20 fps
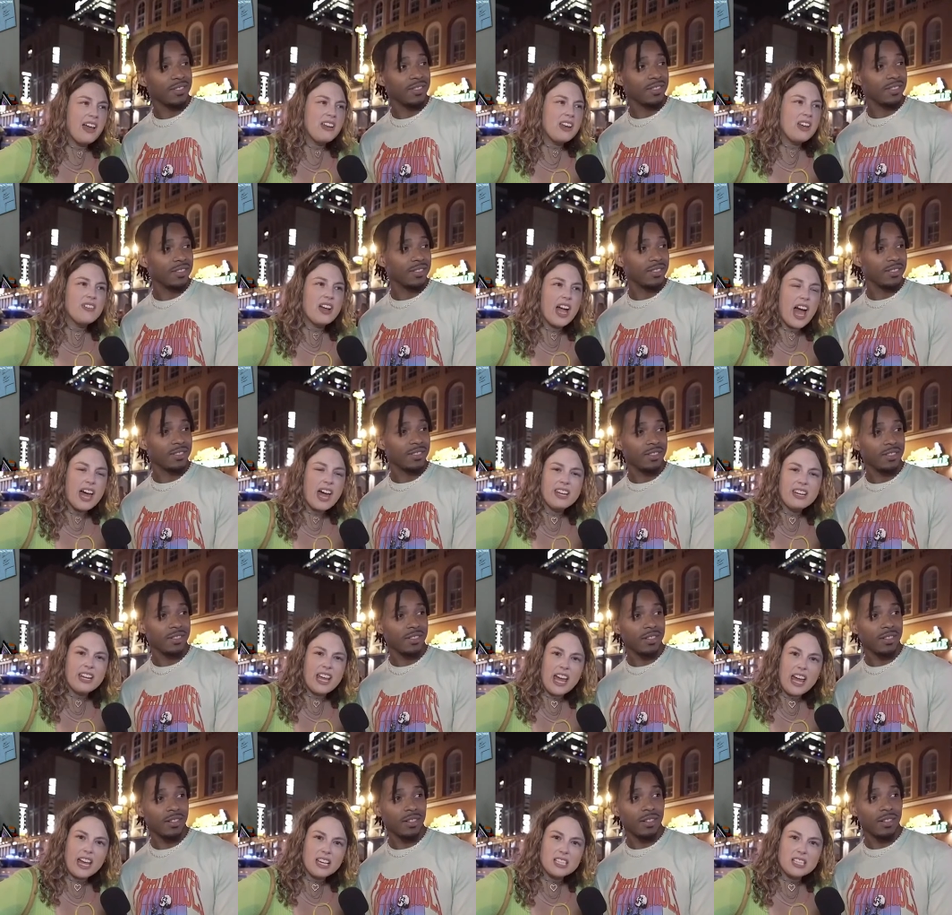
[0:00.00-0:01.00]
Speaker 1: That's I never had an
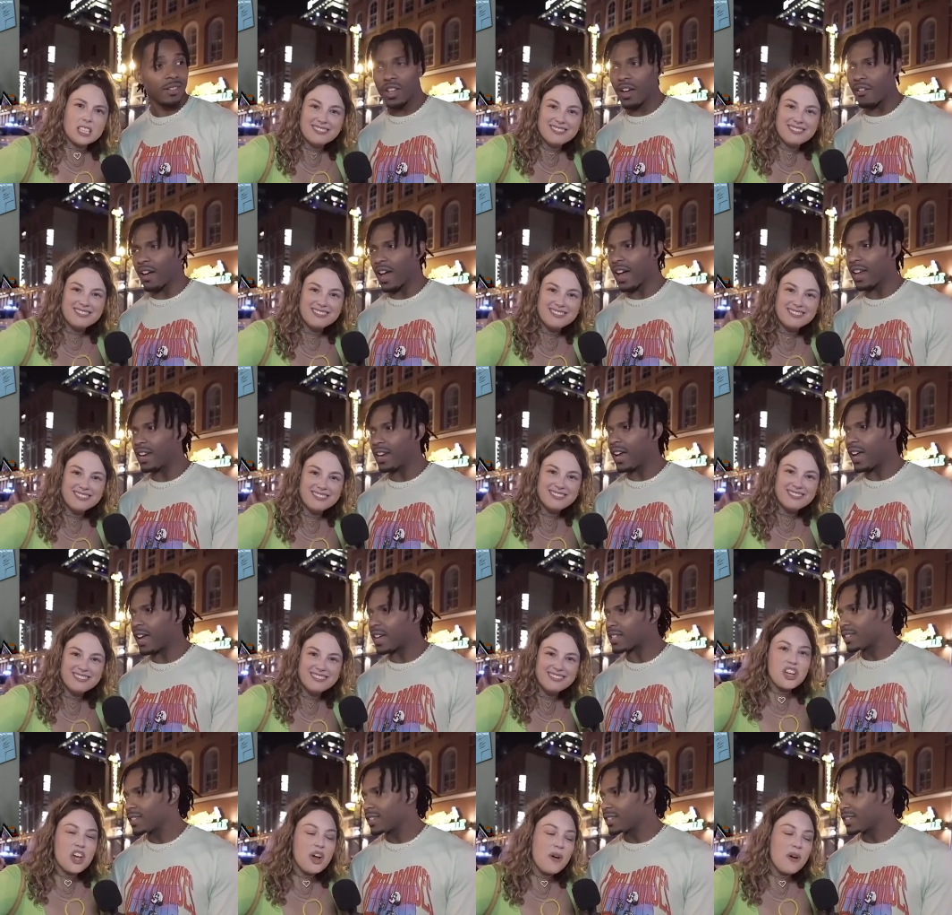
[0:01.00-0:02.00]
ex. Never had an ex.
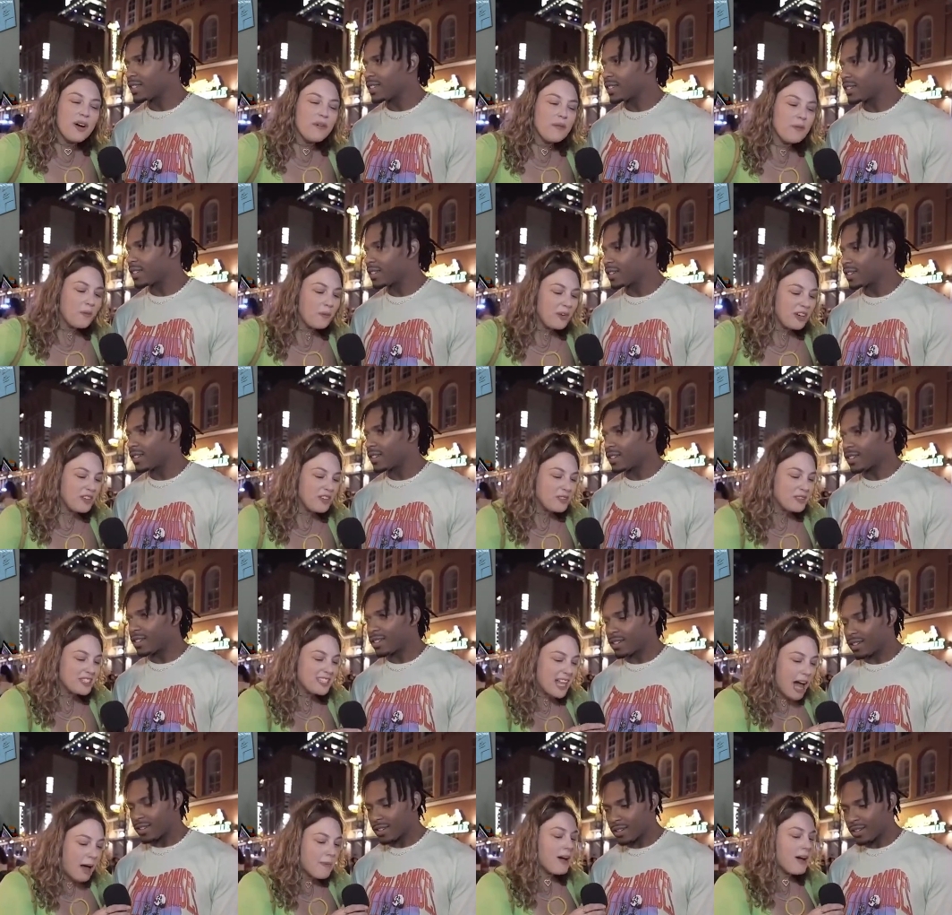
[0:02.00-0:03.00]
No. When you
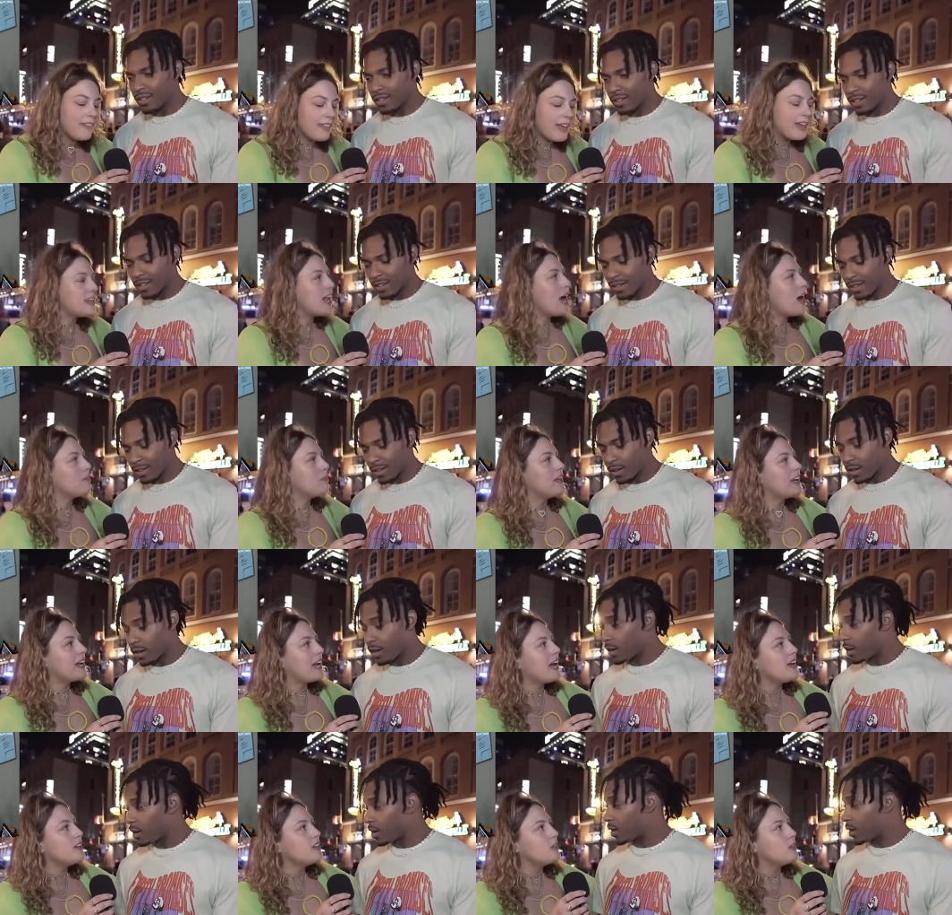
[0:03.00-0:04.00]
swab on that knob like
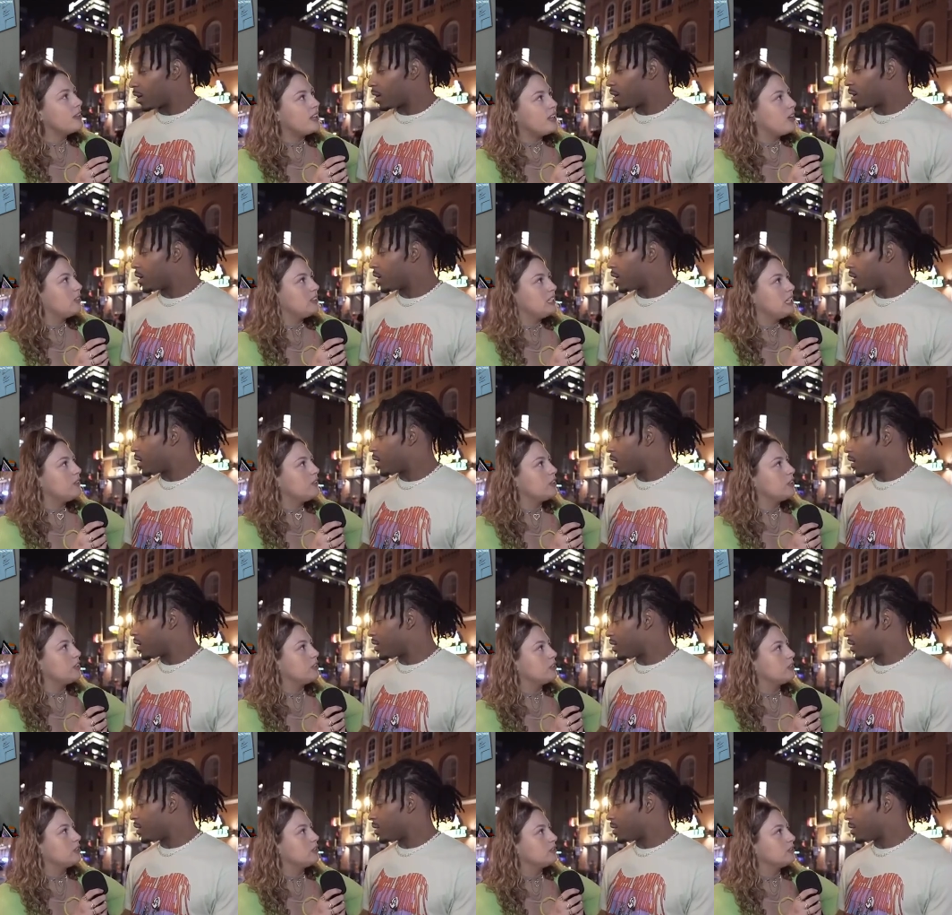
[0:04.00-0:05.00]
I do, they don't leave you.
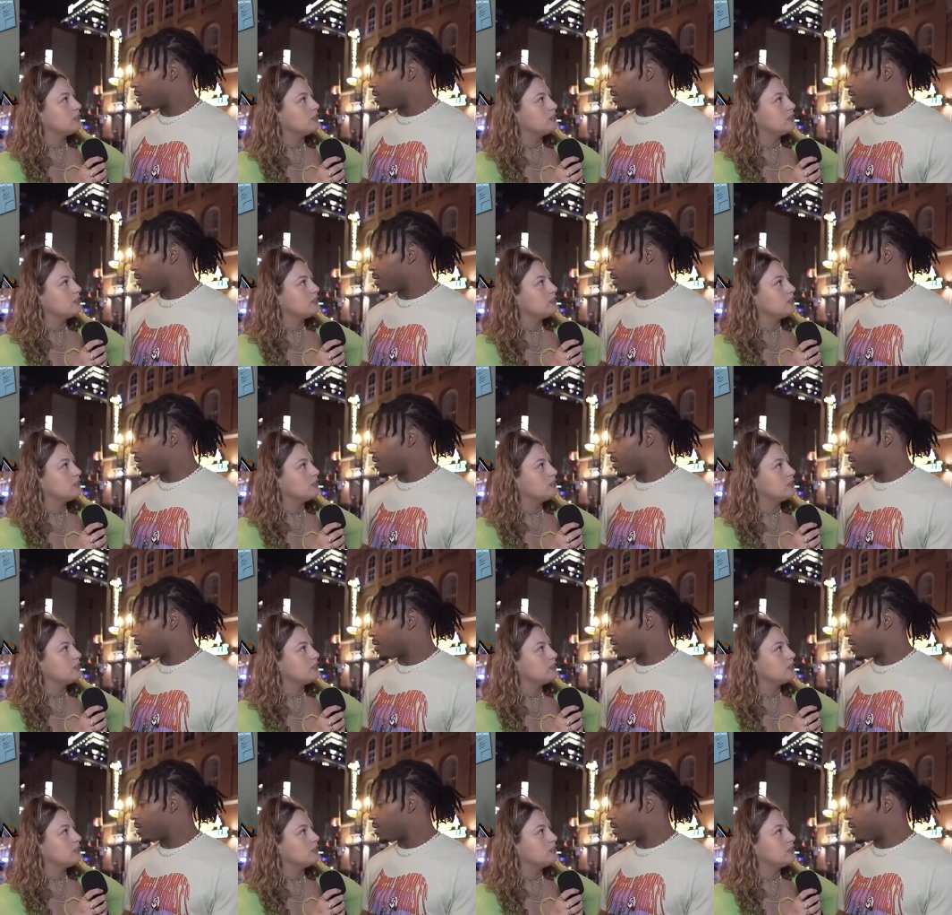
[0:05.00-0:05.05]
